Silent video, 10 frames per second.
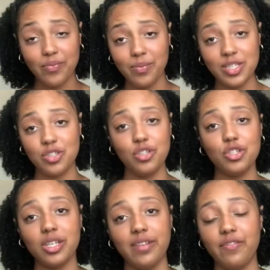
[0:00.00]
It's
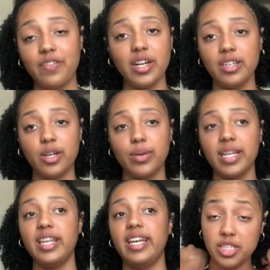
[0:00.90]
usually fairly
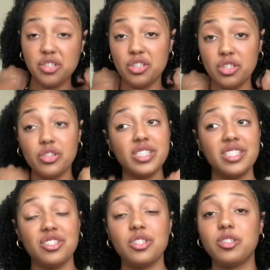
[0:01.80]
quickly.
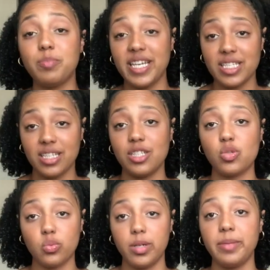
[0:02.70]
Nurses just basically
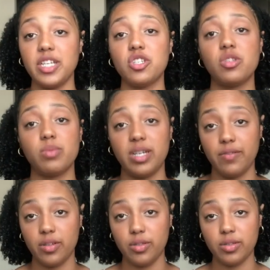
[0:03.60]
swarm patients
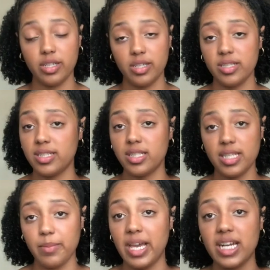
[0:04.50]
whenever there is the
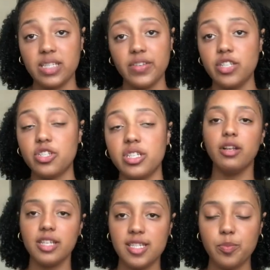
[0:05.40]
STEMI activation.
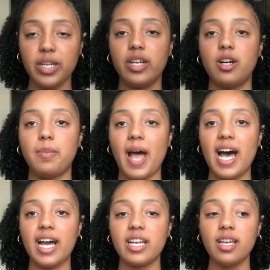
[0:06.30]
Let's bring it all
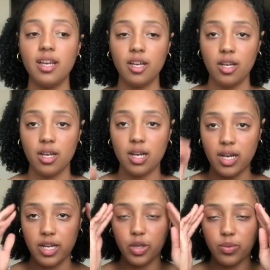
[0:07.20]
back.
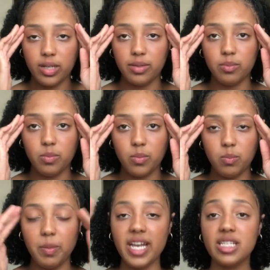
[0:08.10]
You want to
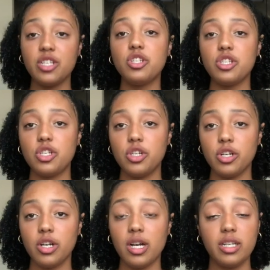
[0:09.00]
pay attention to
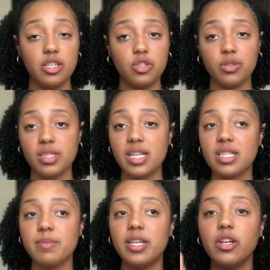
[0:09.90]
your initial
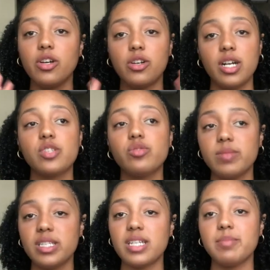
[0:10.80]
assessment, your
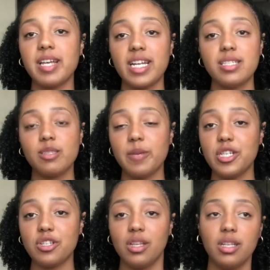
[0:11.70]
cross-room assessment. How does this
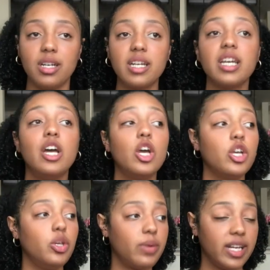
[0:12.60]
patient look?
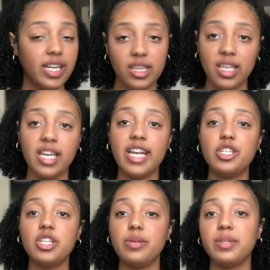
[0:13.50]
You want to get the
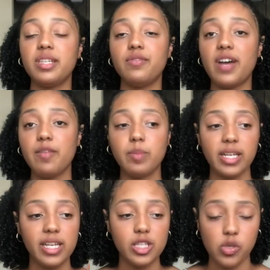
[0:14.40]
EKG within 5
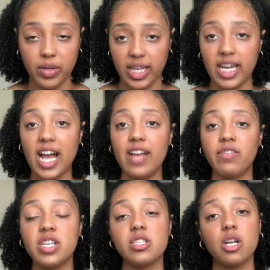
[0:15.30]
minutes. You want to get
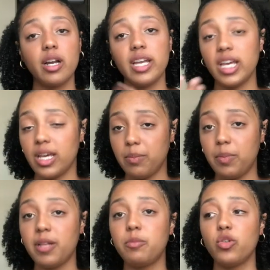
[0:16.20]
an IV started, get
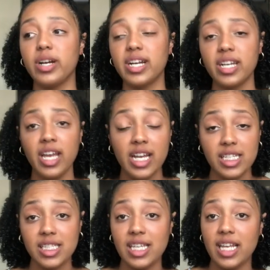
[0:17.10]
blood work,
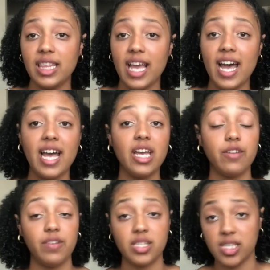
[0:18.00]
send that.
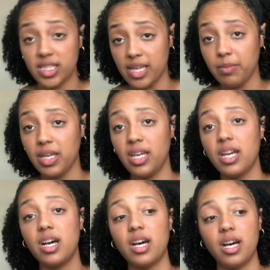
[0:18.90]
If it's a
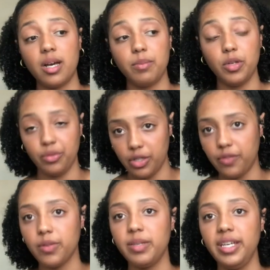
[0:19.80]
STEMI, you'll know
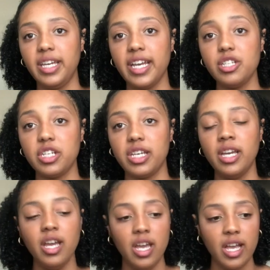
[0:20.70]
from the
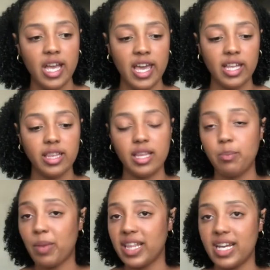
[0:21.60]
EKG.
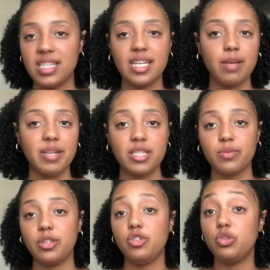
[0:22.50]
And by that time, that's
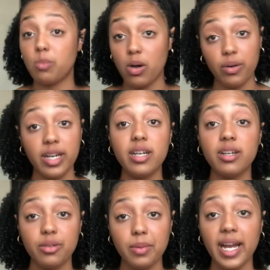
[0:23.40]
when you do
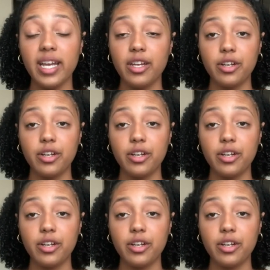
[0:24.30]
MONA, right?